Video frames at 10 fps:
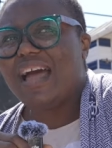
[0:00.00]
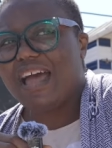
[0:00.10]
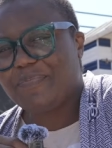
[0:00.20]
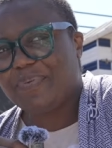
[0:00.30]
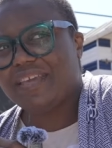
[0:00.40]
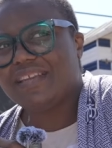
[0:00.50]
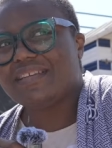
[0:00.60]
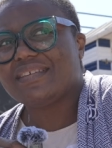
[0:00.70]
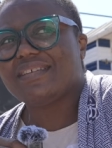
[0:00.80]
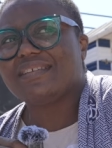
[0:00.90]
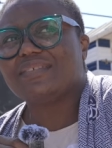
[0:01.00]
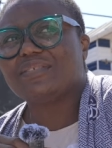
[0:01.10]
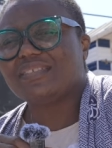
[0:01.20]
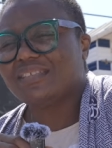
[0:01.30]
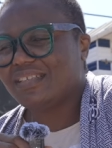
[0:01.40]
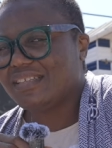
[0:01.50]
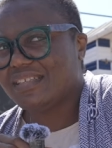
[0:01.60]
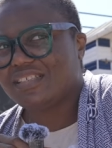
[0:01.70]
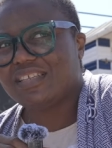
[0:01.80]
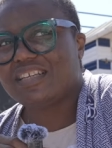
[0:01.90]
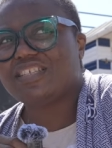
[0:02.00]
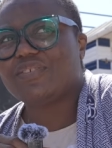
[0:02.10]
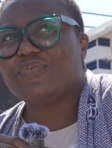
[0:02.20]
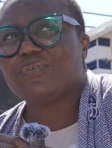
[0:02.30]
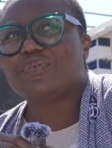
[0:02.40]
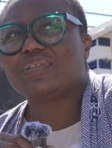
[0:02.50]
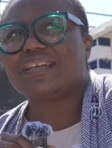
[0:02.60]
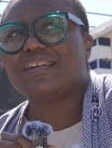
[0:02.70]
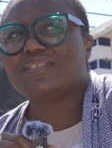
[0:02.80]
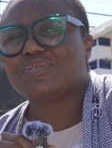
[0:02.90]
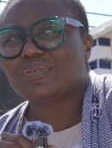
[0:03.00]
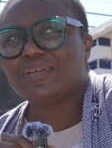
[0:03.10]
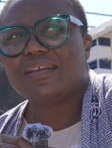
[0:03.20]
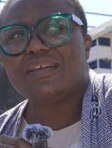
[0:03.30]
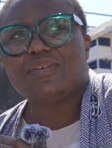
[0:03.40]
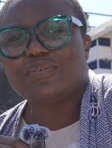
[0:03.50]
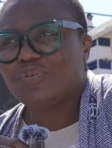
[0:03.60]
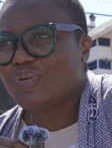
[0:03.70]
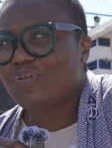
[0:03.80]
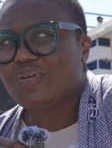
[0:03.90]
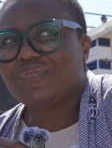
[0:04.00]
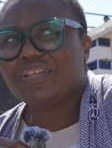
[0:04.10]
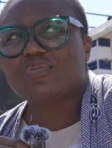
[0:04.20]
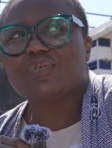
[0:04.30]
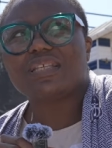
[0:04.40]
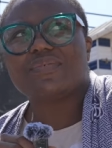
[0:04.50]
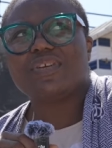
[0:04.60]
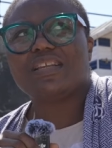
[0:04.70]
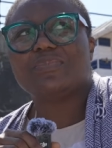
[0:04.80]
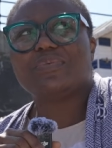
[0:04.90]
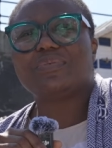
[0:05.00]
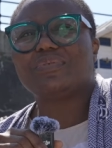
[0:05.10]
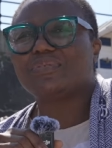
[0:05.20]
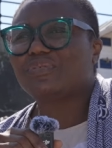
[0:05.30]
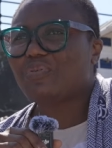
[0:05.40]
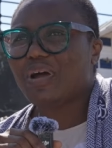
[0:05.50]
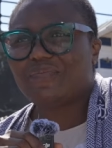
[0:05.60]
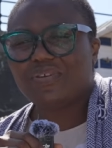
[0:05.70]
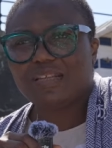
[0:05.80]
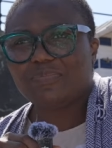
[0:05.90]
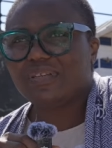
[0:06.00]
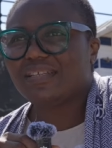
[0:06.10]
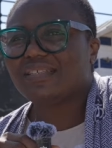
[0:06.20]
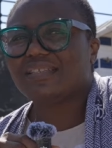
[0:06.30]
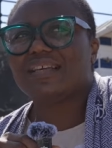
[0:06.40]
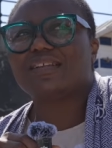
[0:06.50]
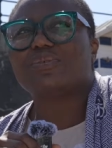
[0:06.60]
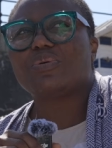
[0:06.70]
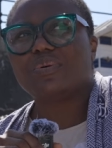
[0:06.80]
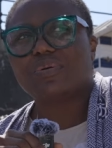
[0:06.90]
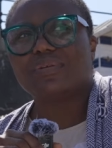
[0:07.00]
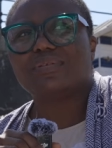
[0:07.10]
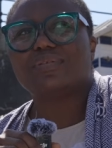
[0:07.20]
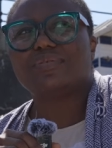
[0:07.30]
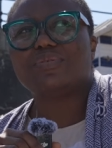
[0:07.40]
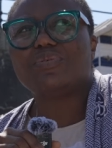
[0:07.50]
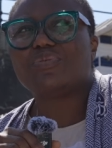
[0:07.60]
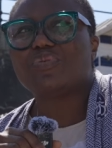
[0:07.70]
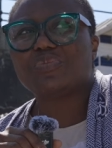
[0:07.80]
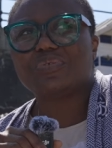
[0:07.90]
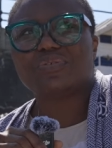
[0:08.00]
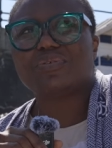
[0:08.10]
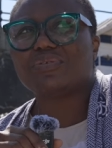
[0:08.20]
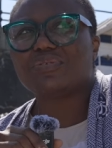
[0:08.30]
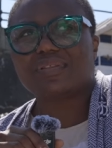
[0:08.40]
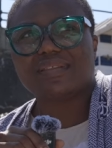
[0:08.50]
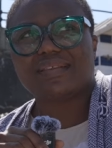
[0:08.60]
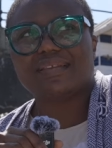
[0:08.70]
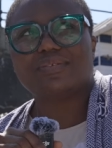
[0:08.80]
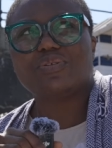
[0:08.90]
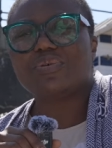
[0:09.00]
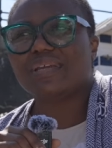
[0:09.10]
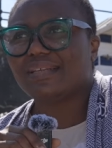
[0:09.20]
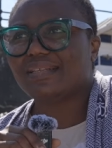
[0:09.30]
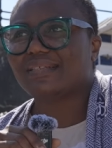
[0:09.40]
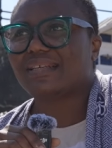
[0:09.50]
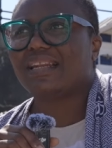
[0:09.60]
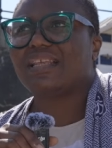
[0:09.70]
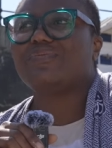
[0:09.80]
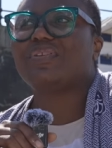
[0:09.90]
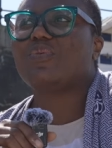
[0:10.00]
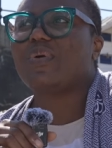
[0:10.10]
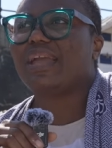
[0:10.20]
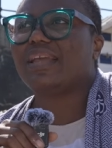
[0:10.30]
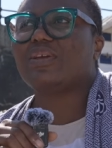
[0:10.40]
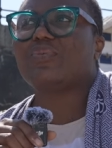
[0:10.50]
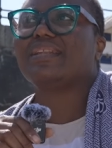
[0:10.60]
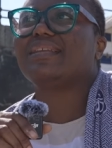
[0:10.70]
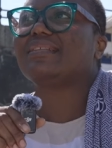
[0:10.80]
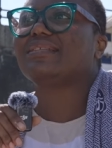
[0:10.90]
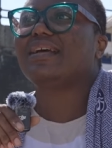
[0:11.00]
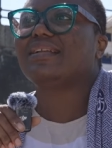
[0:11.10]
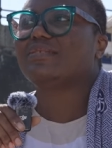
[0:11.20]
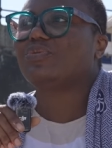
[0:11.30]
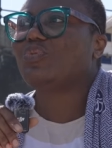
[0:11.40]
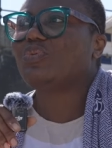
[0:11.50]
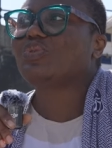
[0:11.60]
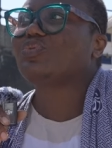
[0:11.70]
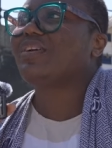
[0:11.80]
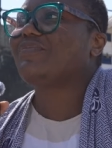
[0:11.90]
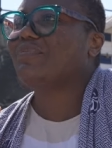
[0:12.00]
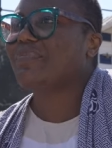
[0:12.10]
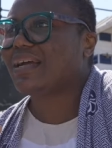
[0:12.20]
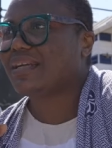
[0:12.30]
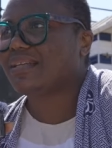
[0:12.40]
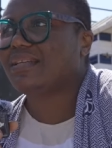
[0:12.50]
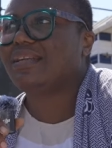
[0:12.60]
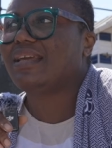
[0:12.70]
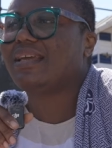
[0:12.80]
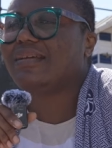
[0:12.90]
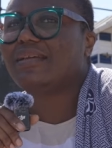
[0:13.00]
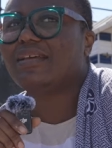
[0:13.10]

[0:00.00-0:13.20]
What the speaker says: I paid. Searching for hotels, none of it was available. No availability at all. No rooms, not nothing, no inns. And if there were dates that we should have been back in